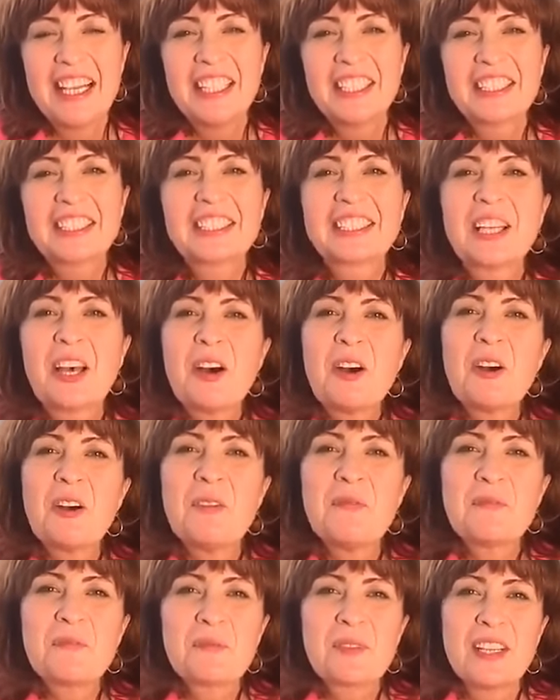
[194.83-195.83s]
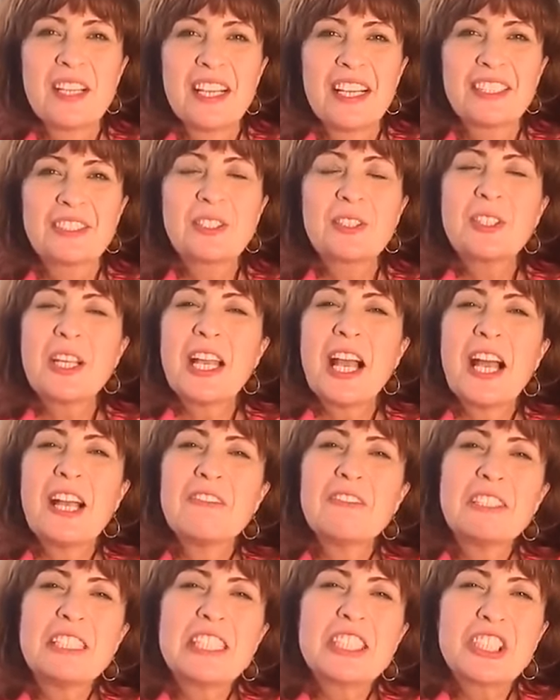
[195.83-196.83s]
So today I
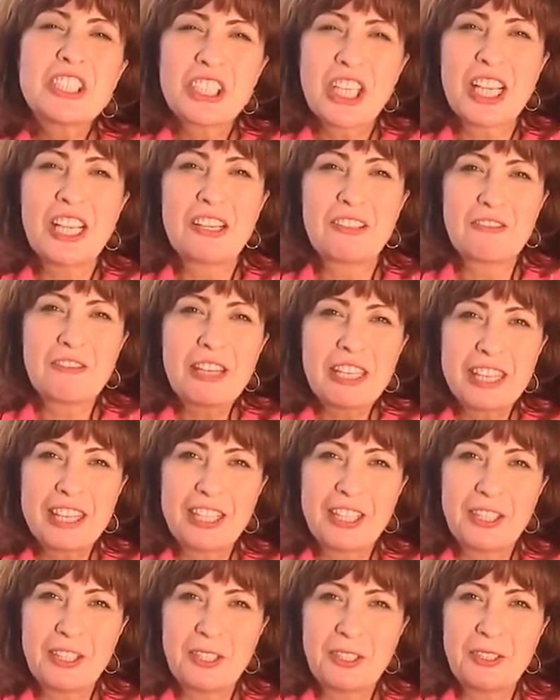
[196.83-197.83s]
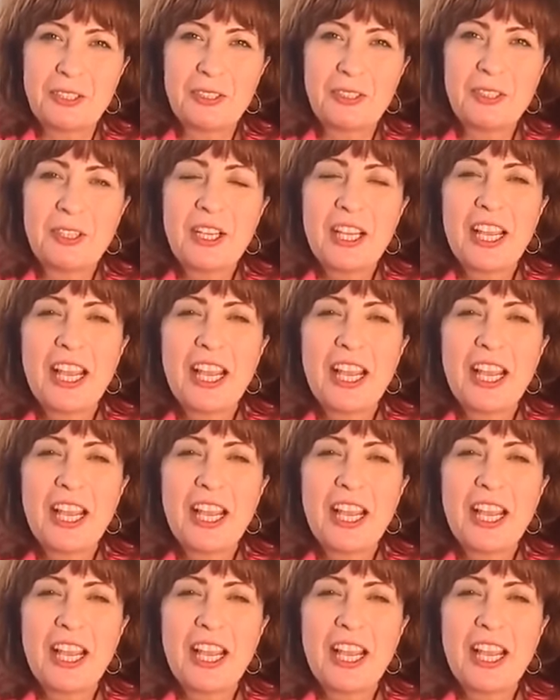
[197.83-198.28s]
want to share with you